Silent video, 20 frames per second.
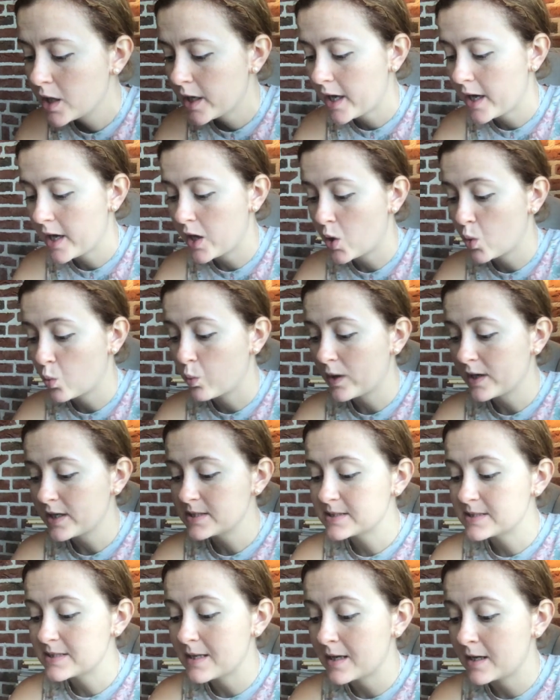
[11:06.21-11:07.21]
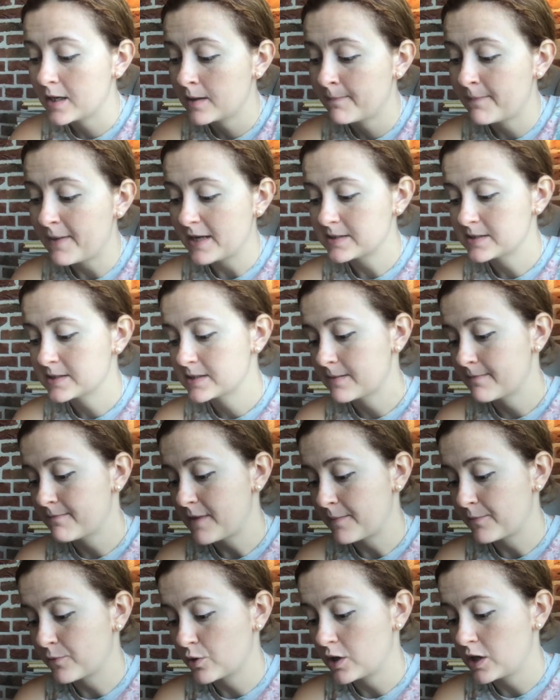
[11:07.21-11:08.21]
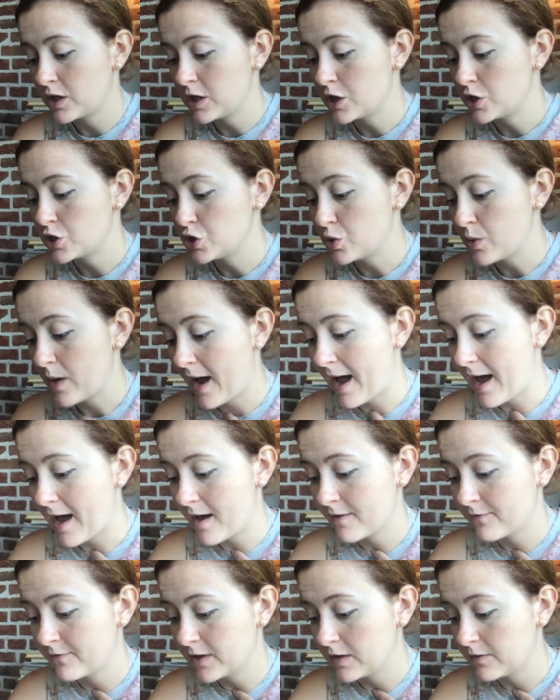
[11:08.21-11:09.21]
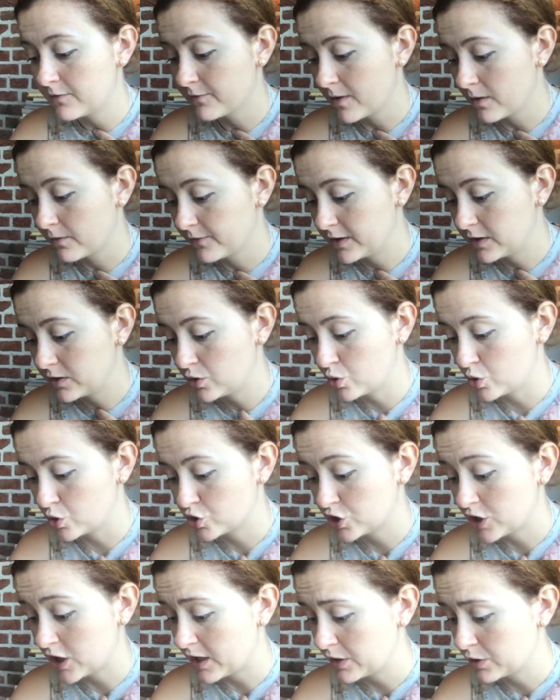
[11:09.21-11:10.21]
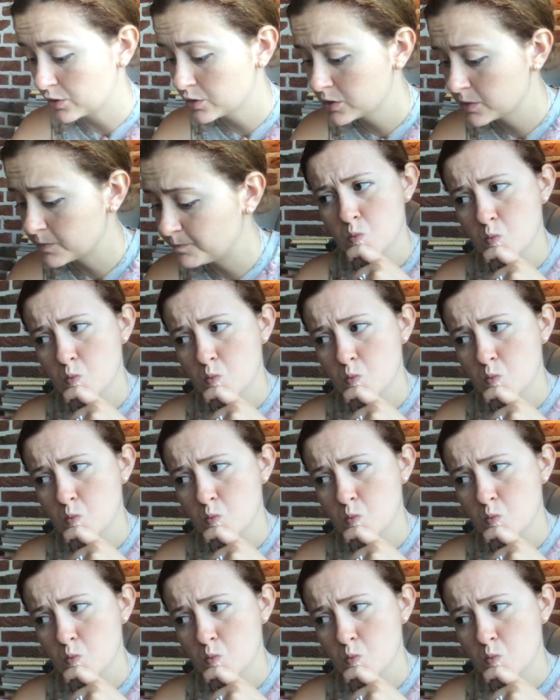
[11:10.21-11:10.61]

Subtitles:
What is the best memory you have involving your child?